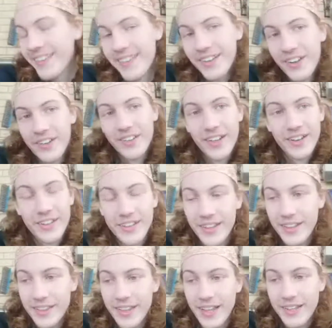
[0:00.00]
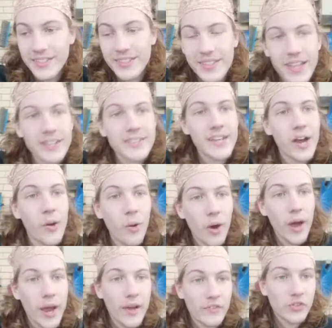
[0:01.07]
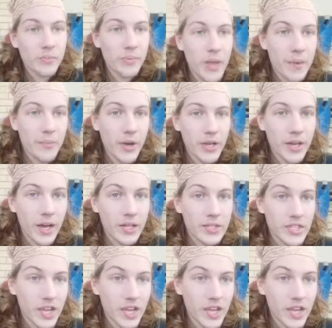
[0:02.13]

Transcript: know, that's how I have to play my cards.